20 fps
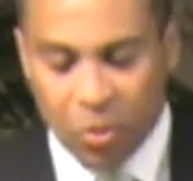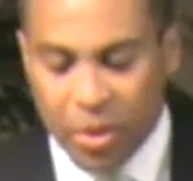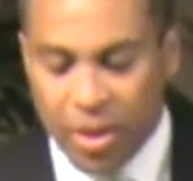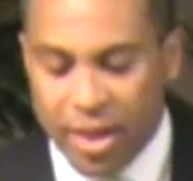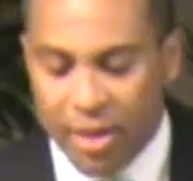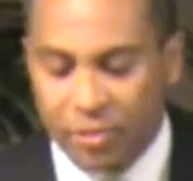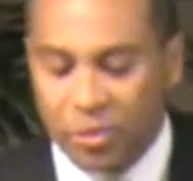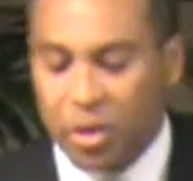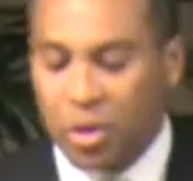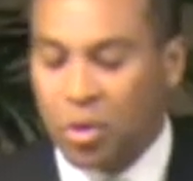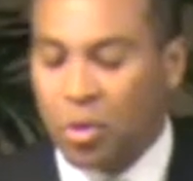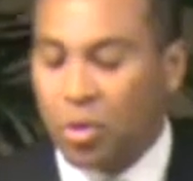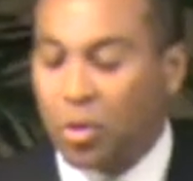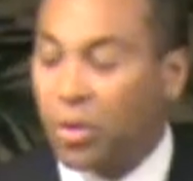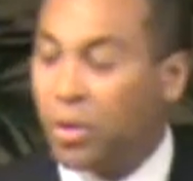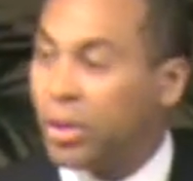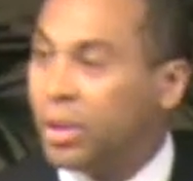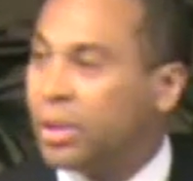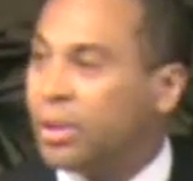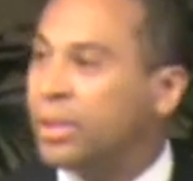We have no
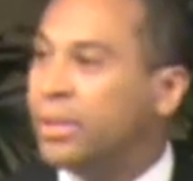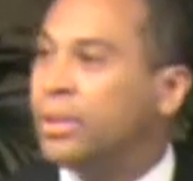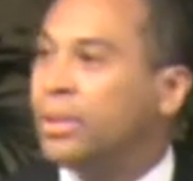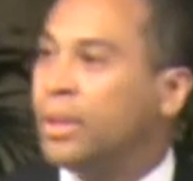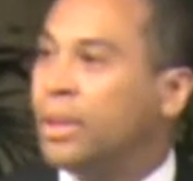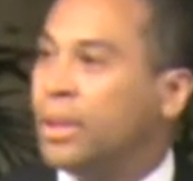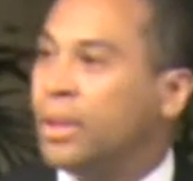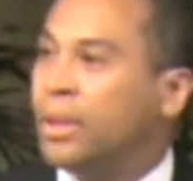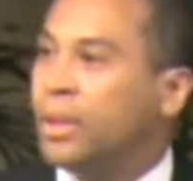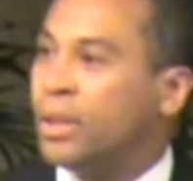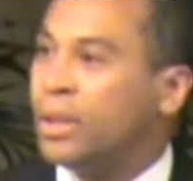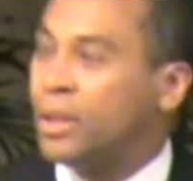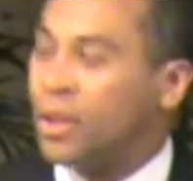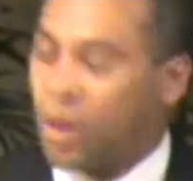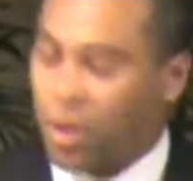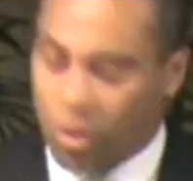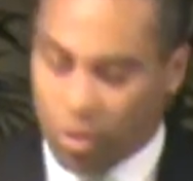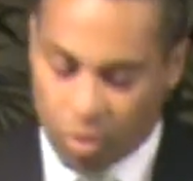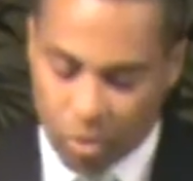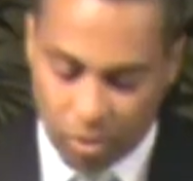oil,
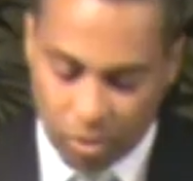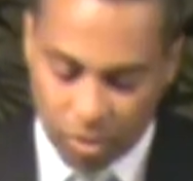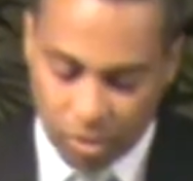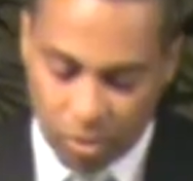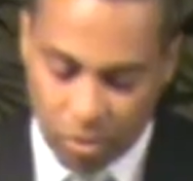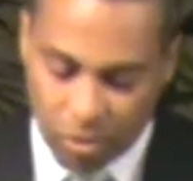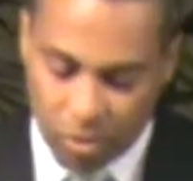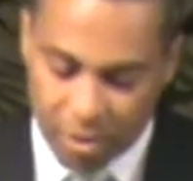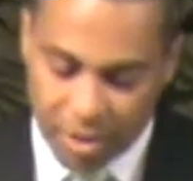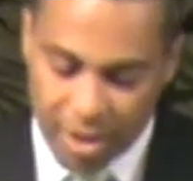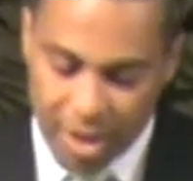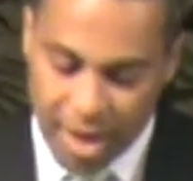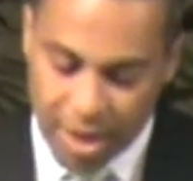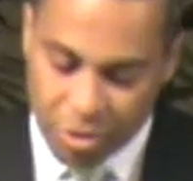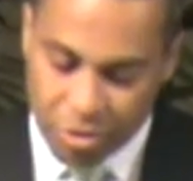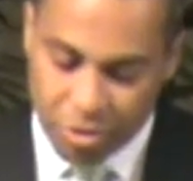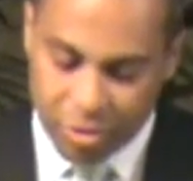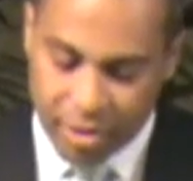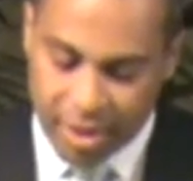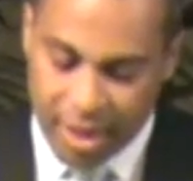coal, or
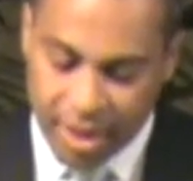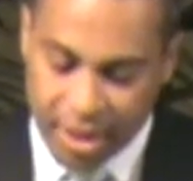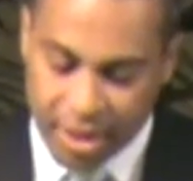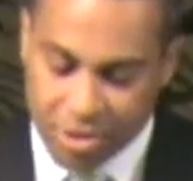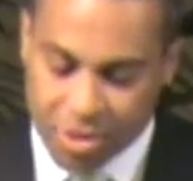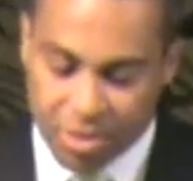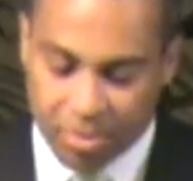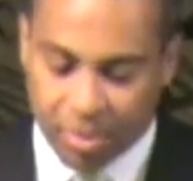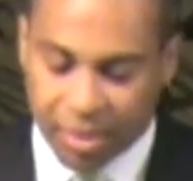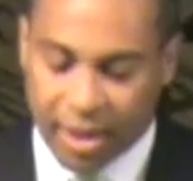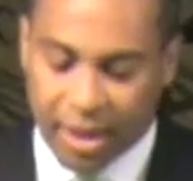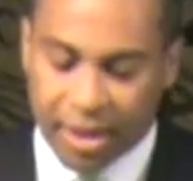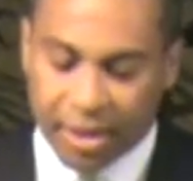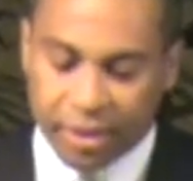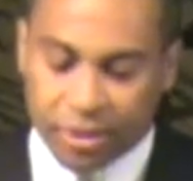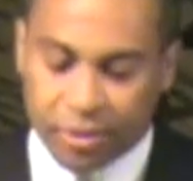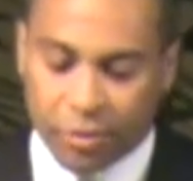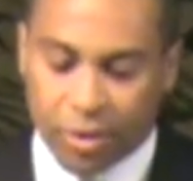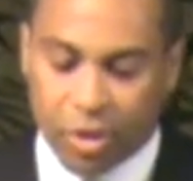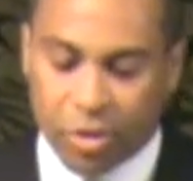natural gas
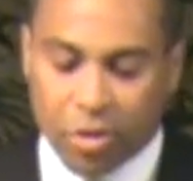supplies of